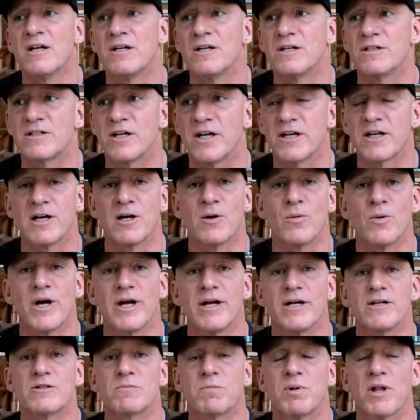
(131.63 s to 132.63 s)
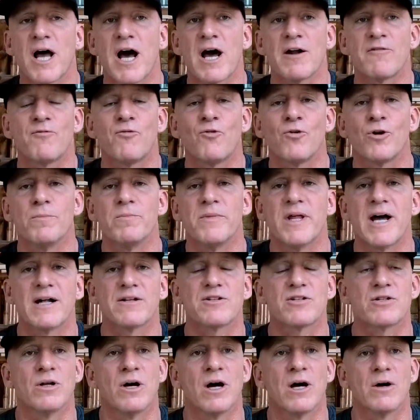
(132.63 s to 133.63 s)
You're taking away his platform.
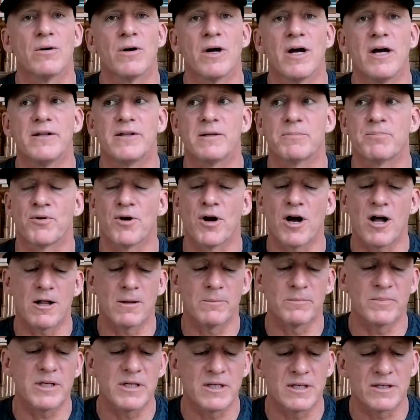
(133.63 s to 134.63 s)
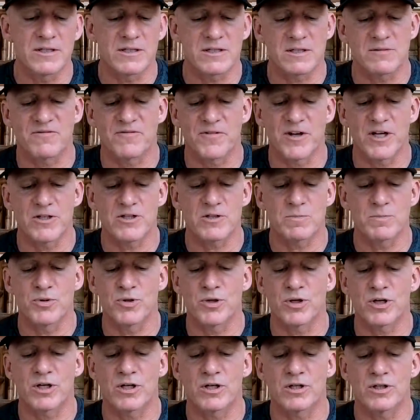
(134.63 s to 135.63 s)
That's not right. The problem is
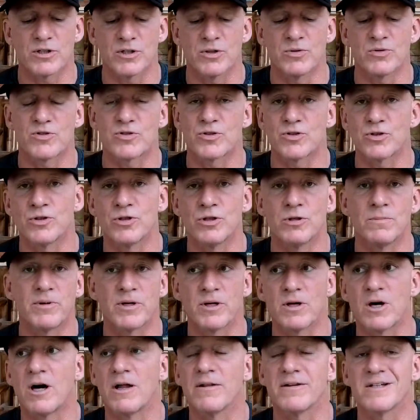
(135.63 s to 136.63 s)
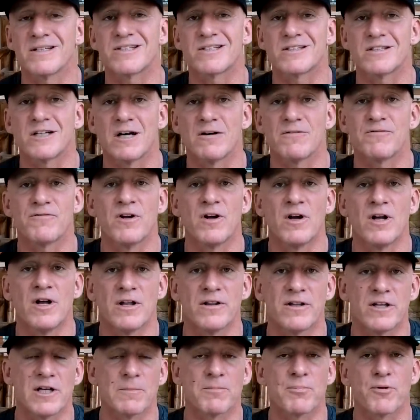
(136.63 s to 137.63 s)
Facebook, YouTube, and all this stuff,
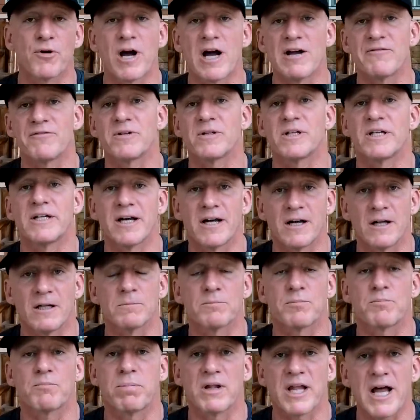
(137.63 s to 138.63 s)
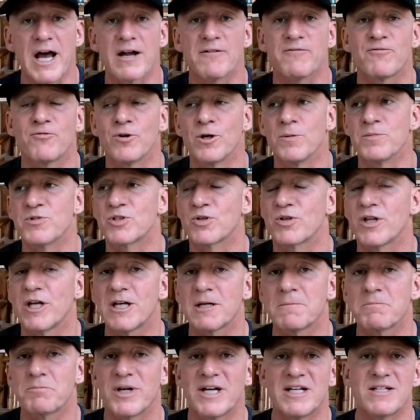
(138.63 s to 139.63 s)
they are privately held platforms, so they
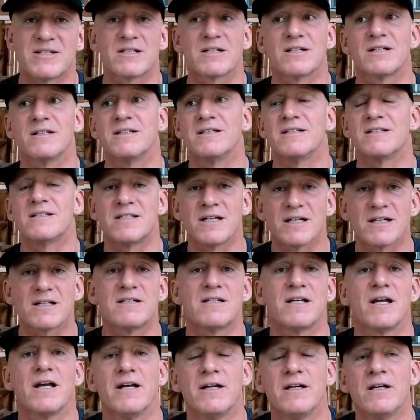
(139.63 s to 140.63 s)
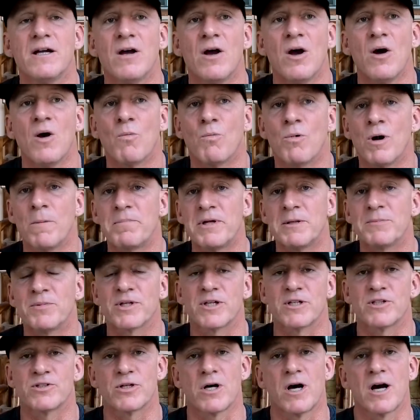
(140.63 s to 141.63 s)
can basically dictate what people
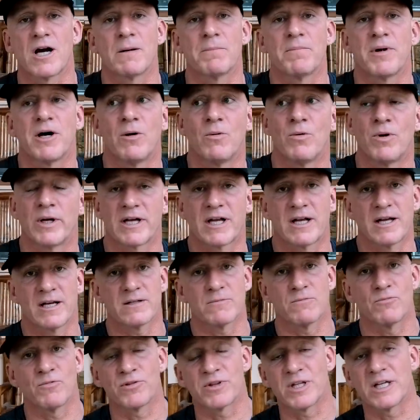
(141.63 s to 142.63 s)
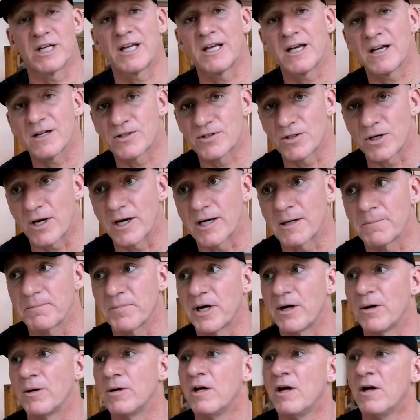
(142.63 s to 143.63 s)
can talk about and what they can't talk
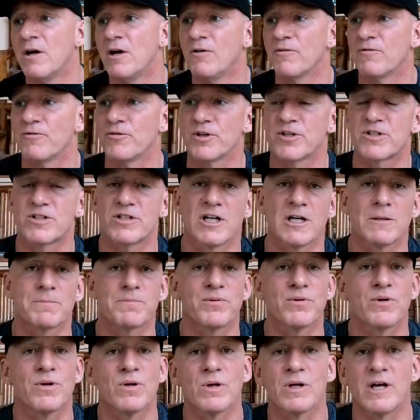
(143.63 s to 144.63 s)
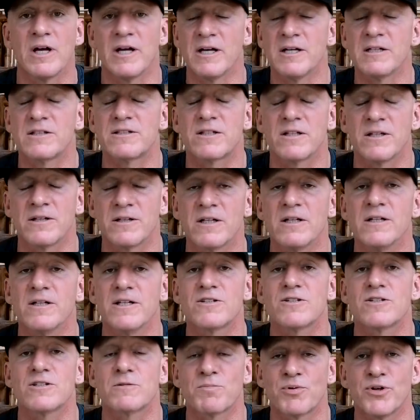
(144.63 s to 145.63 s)
about. For example, and the
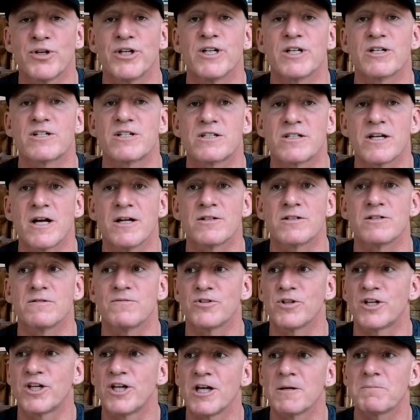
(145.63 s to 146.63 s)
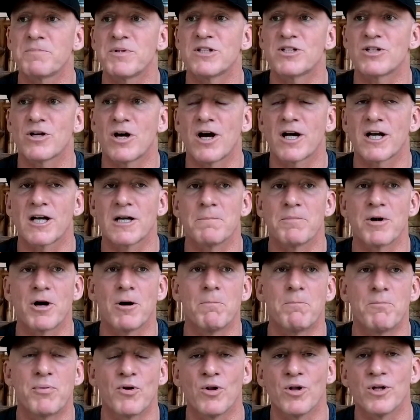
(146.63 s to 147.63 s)
list is pretty extensive. You can't be talking
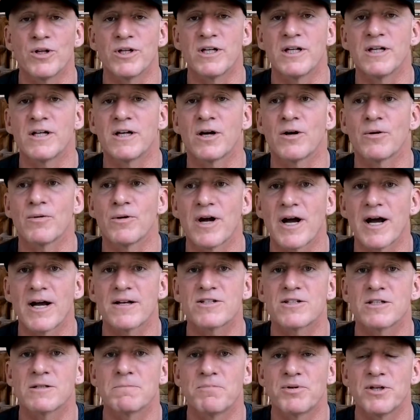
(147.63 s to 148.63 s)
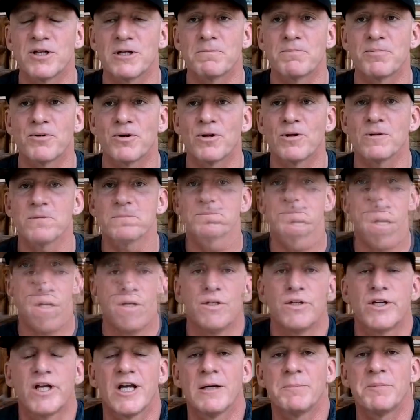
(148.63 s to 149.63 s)
about bullying, harassing people.
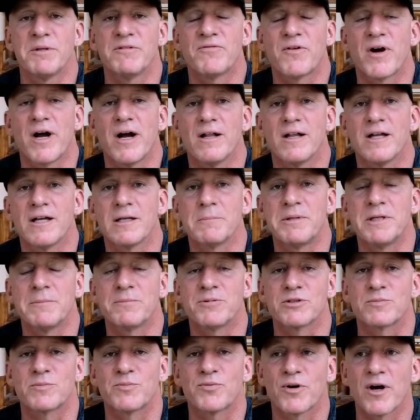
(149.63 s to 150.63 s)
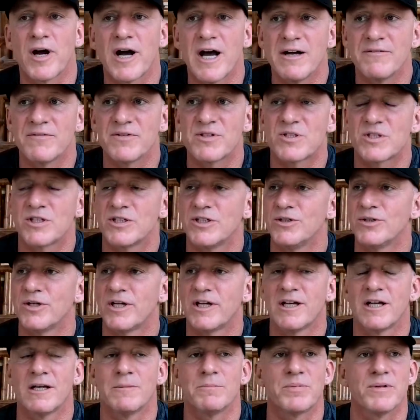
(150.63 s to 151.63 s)
You can't be violating people's privacy. You
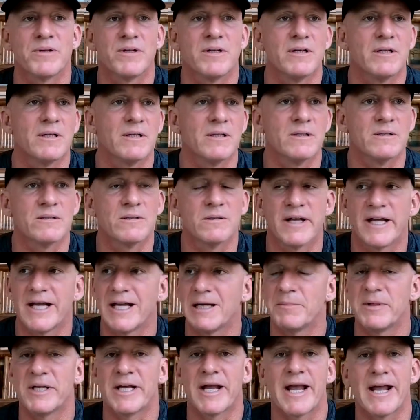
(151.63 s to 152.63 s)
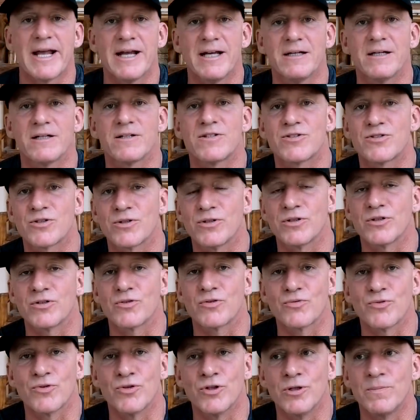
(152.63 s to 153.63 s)
can't be aiming hate at certain
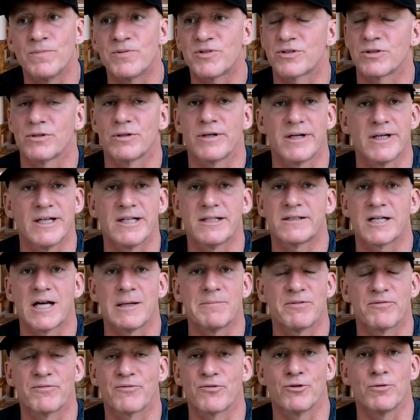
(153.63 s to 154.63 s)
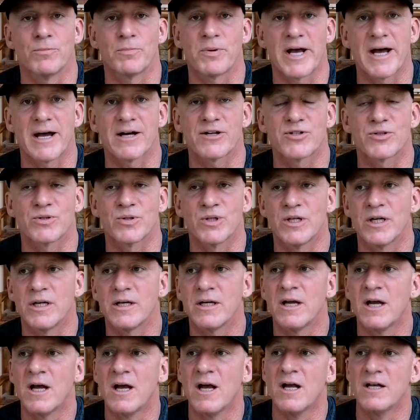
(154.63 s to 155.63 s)
groups or any type of group, actually.